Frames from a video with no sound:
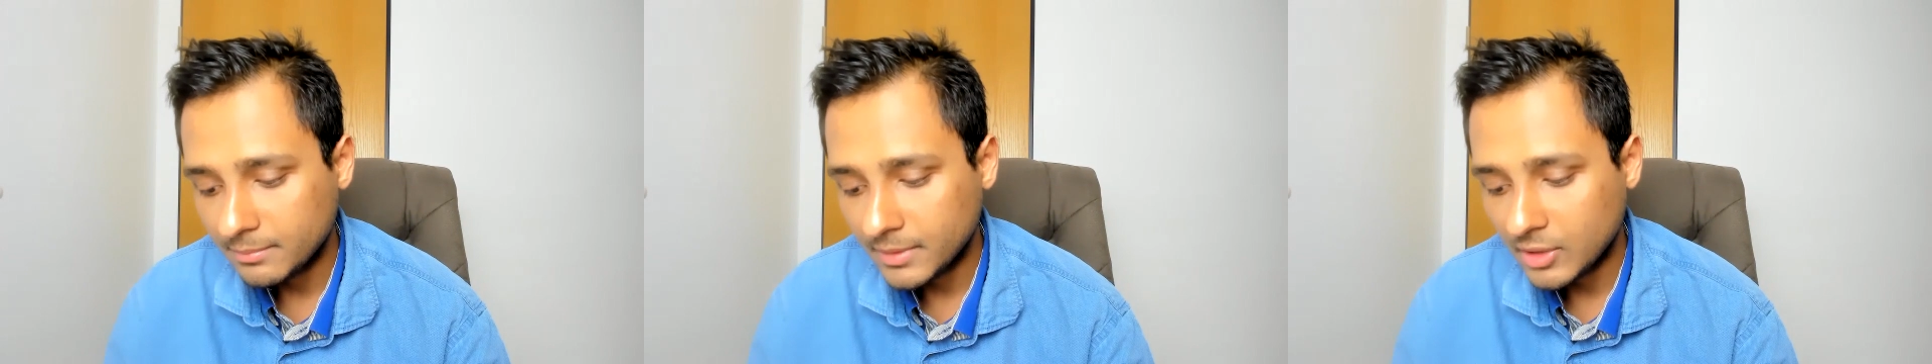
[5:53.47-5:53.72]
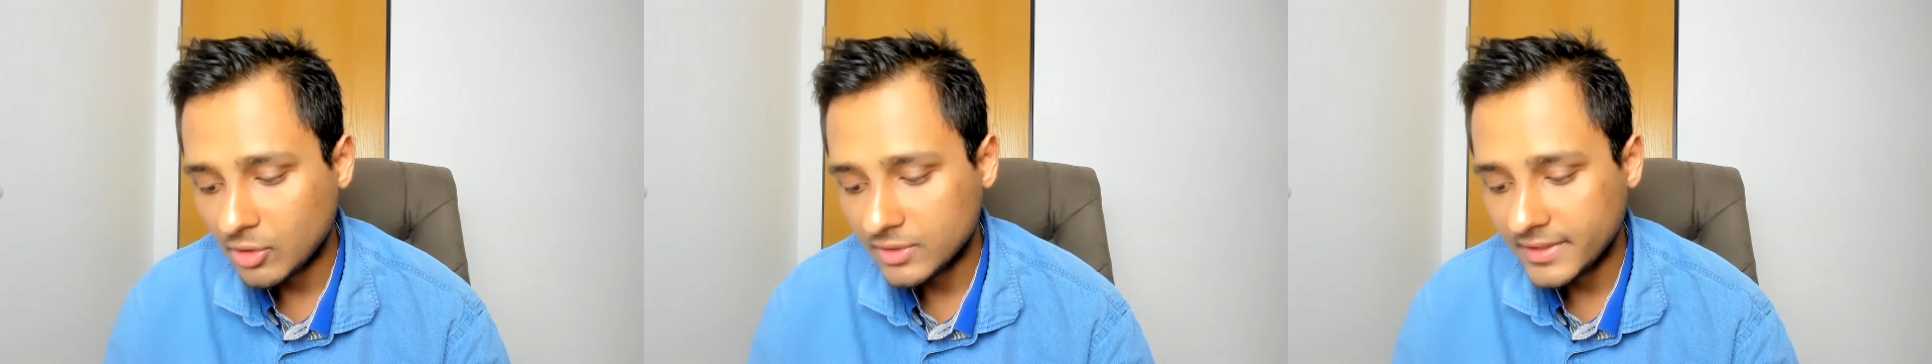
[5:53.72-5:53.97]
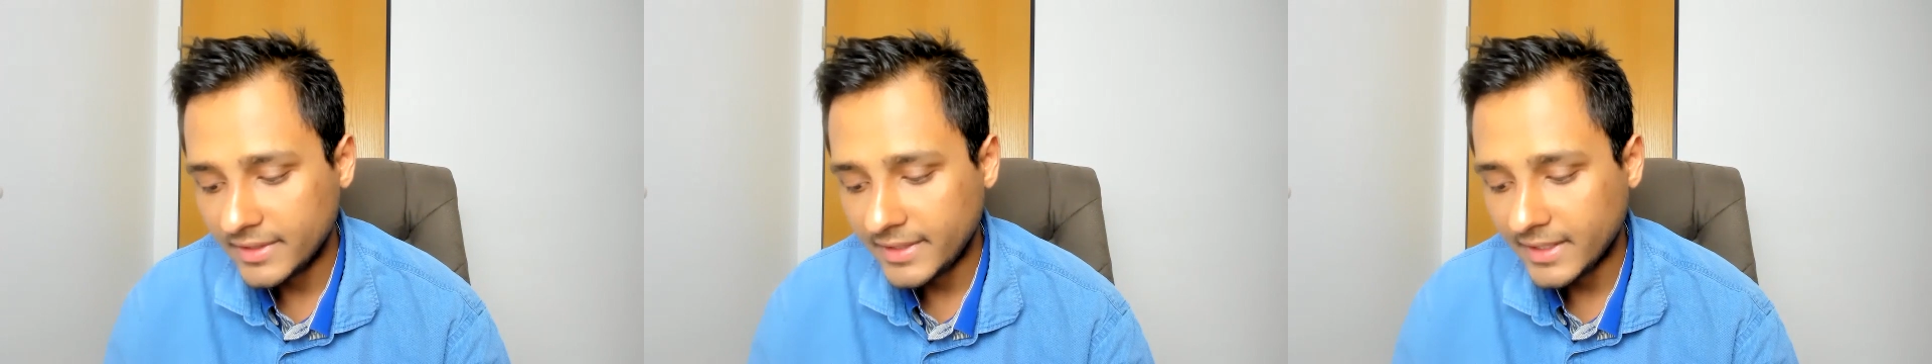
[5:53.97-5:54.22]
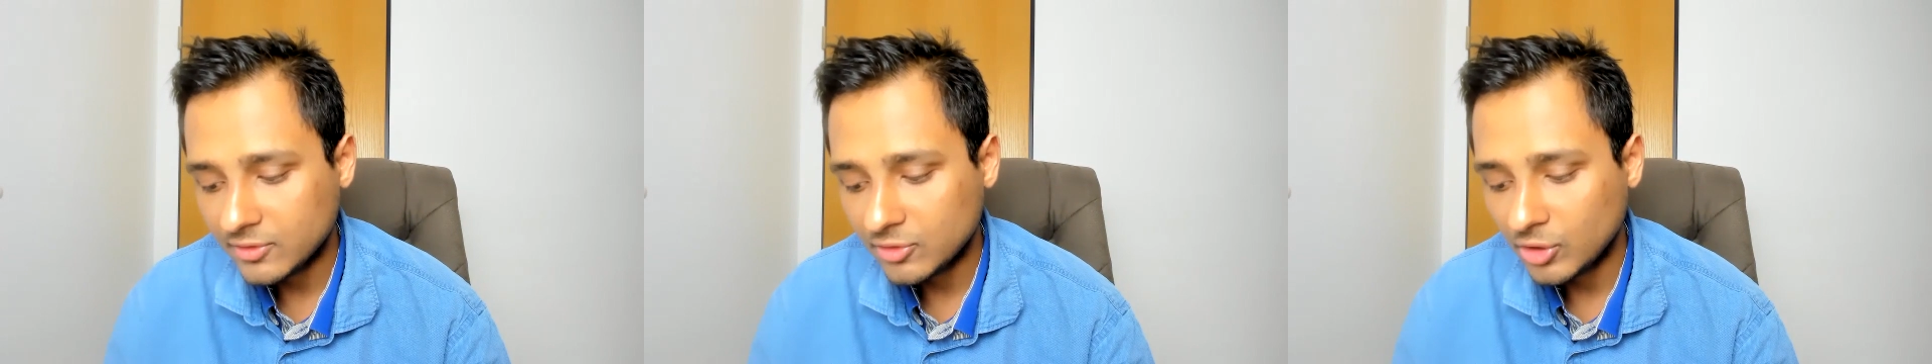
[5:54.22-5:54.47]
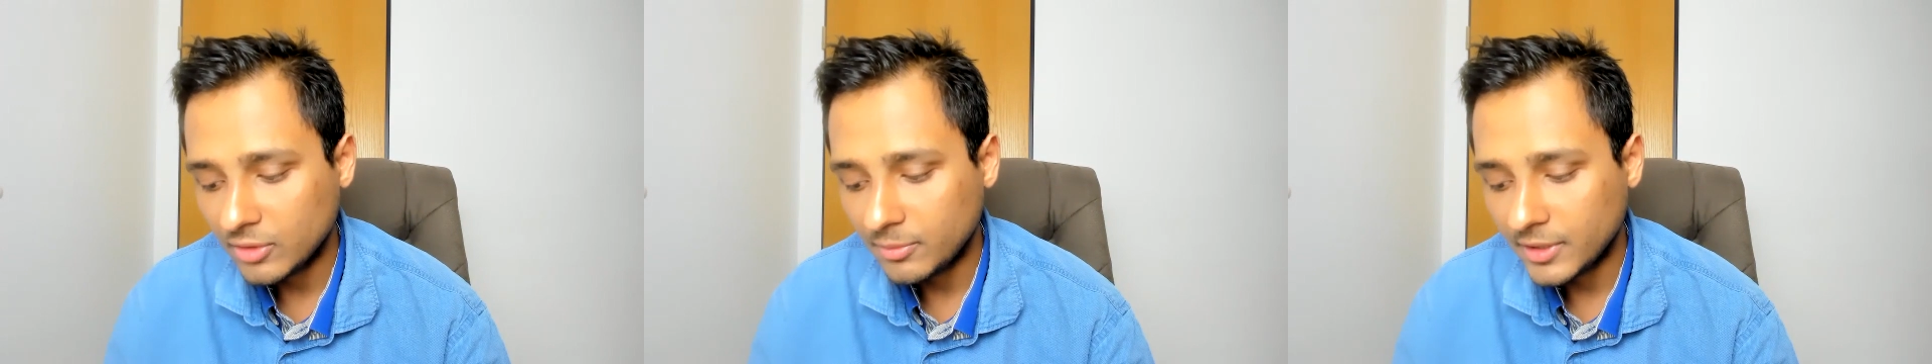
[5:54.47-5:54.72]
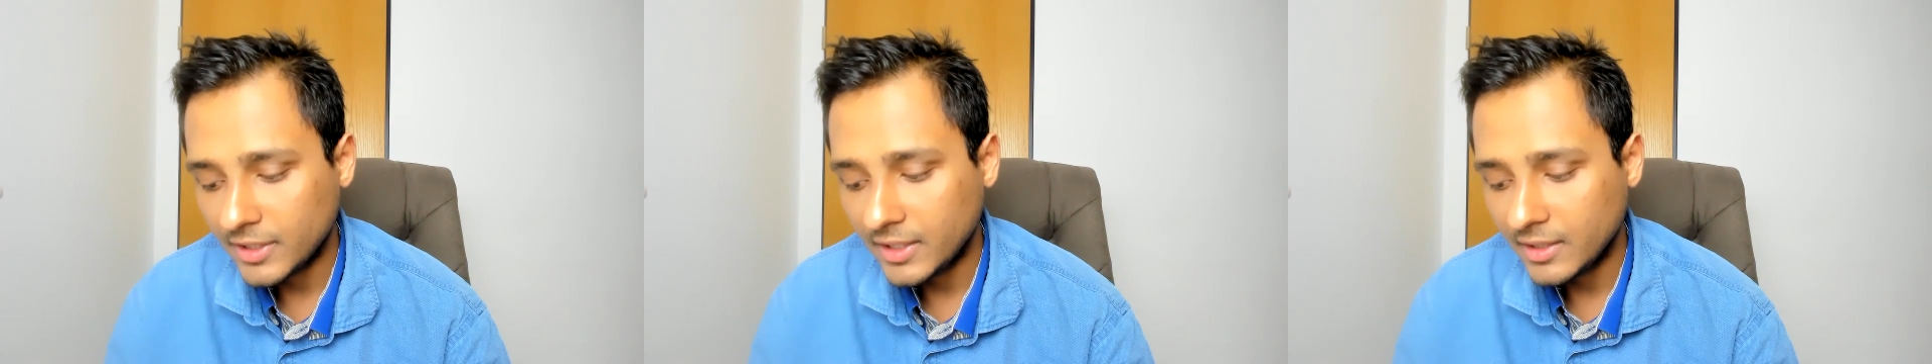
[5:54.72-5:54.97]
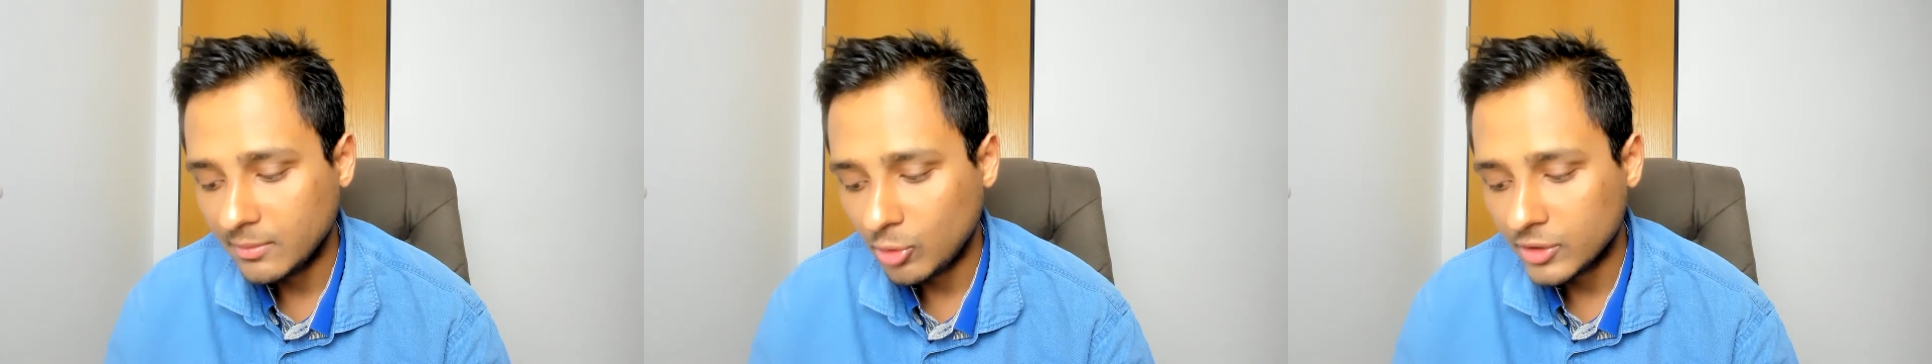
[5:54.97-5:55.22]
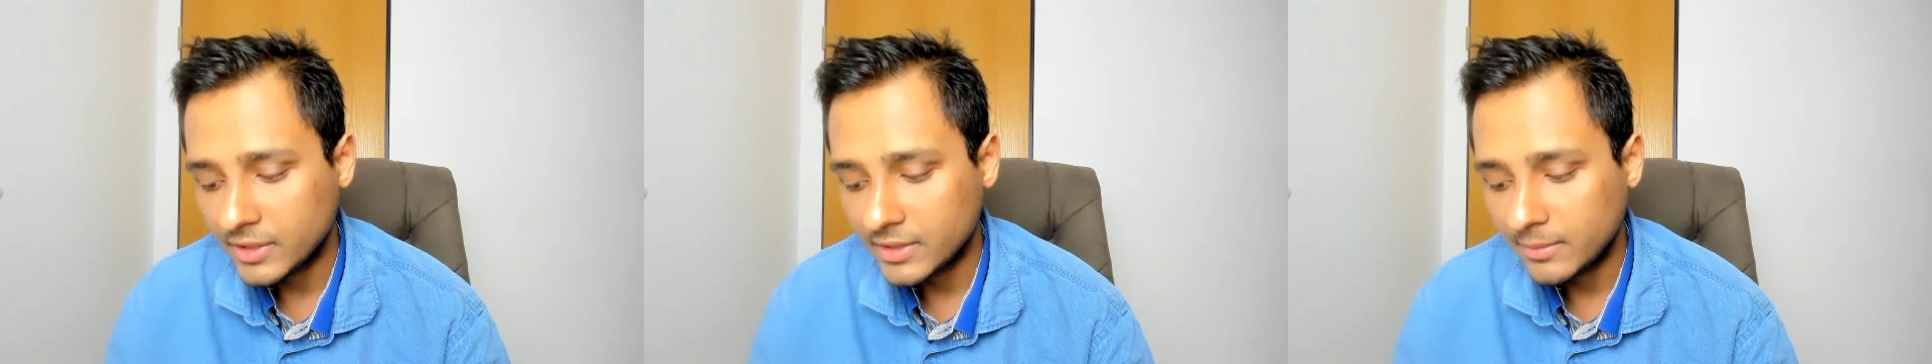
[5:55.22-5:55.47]
because he takes on a material
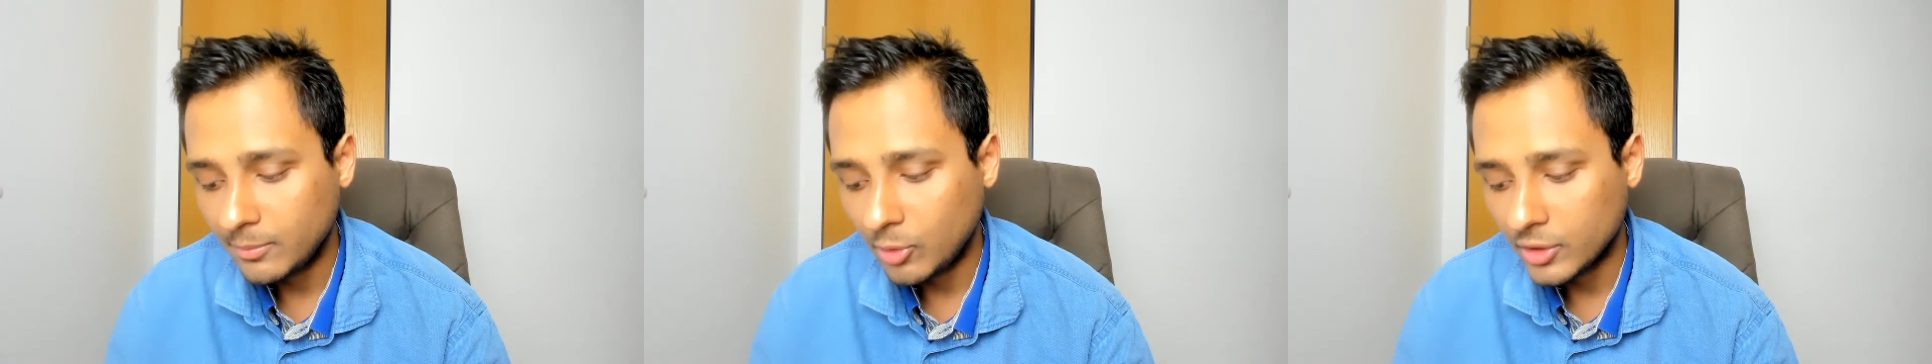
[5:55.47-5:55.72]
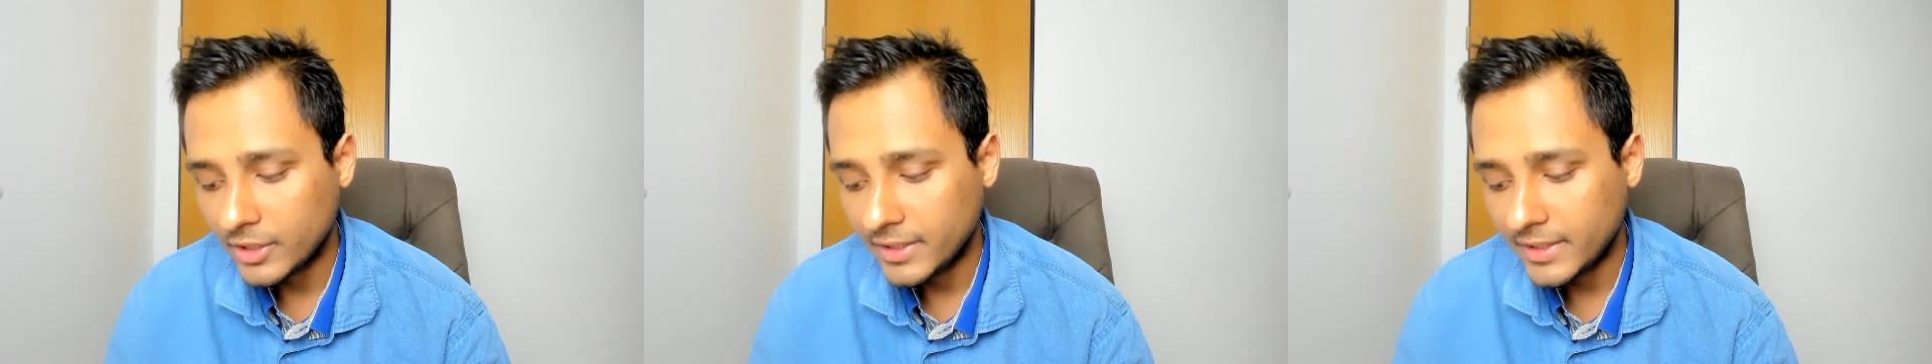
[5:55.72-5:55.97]
body the body